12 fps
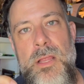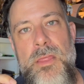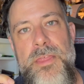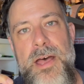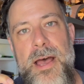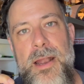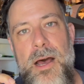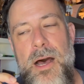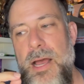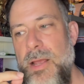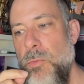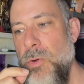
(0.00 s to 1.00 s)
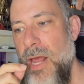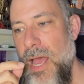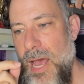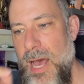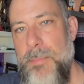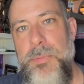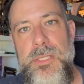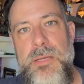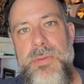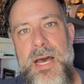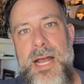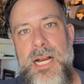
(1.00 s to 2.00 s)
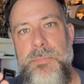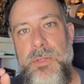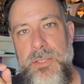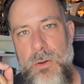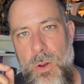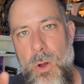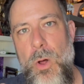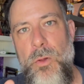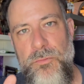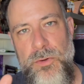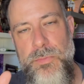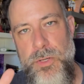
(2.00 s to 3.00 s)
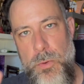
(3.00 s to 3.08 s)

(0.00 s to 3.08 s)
that I would happily back, but they're all from